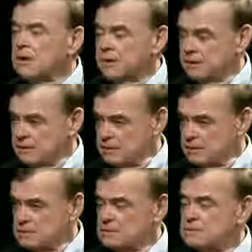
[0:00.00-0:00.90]
right, and how we
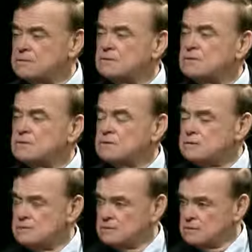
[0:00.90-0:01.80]
behave,
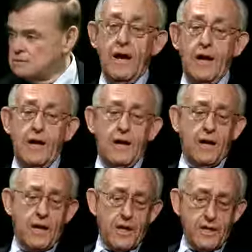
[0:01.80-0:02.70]

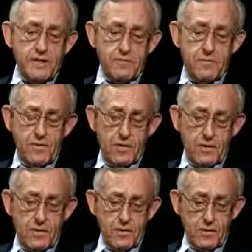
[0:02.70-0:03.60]
is
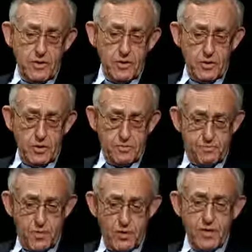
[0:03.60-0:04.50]

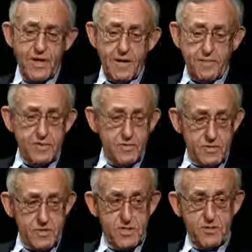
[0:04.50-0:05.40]
broken up into
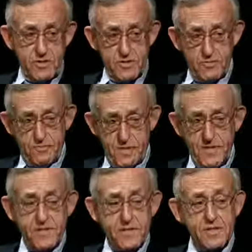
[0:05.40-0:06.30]
a series of
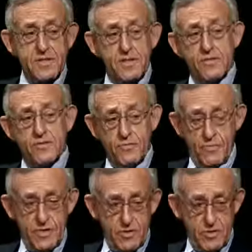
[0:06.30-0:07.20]
pieces, each of
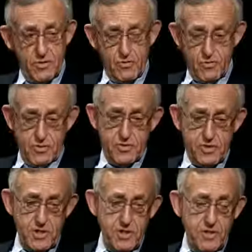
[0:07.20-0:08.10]
which are called a
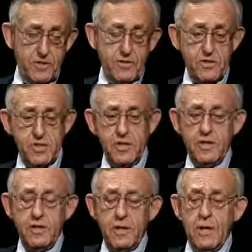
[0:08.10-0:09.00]
gene, and the
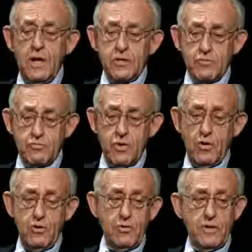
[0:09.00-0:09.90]
gene's
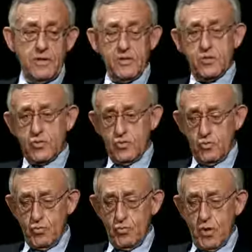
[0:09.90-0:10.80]
role is
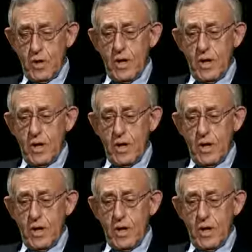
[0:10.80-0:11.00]
to